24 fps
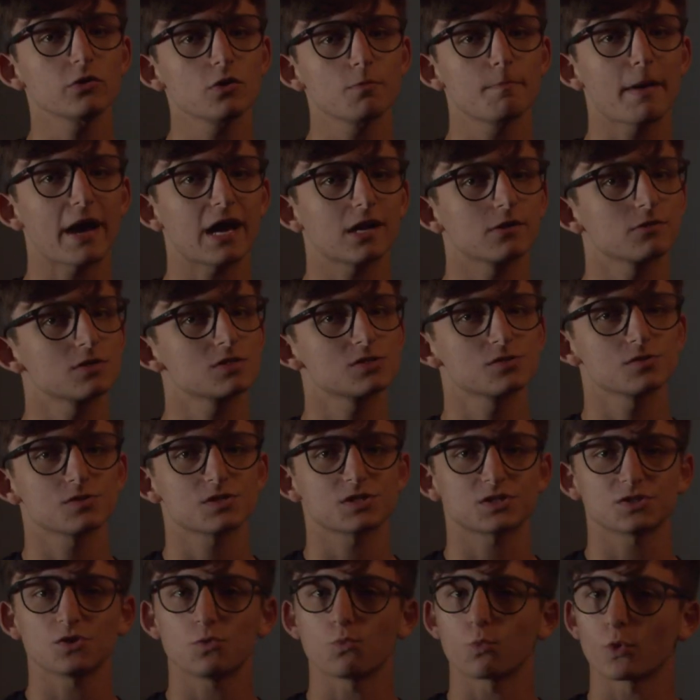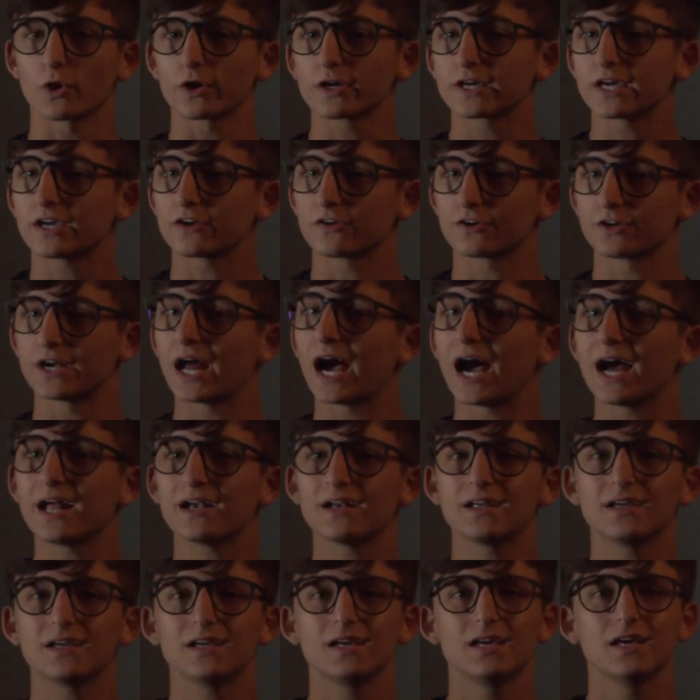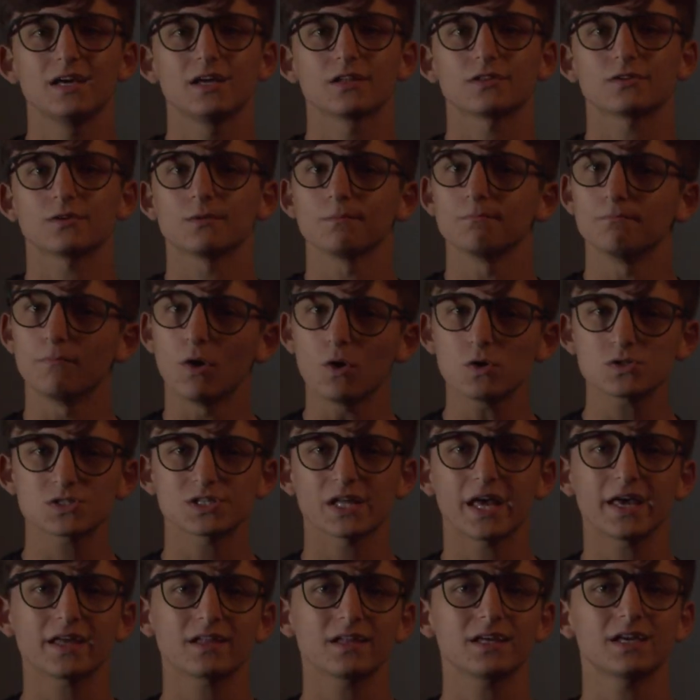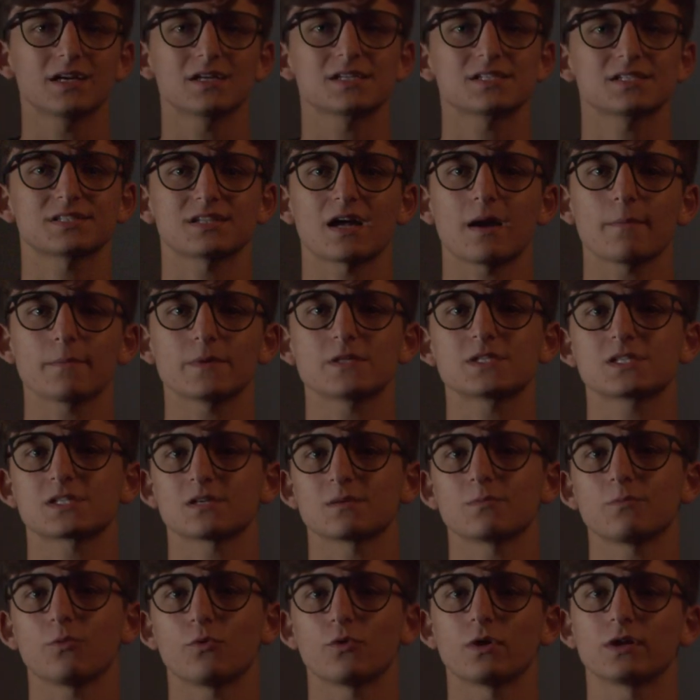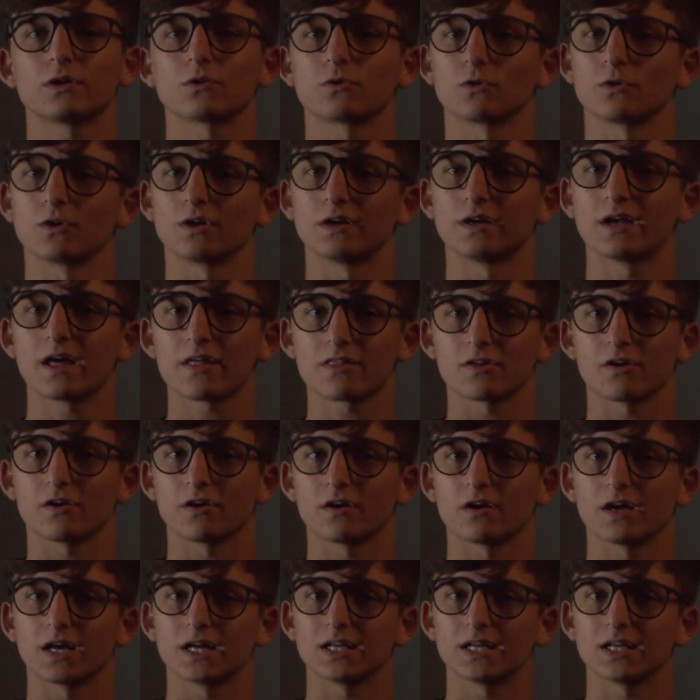your batteries are still working or not, they're most likely going to stop at some point or another.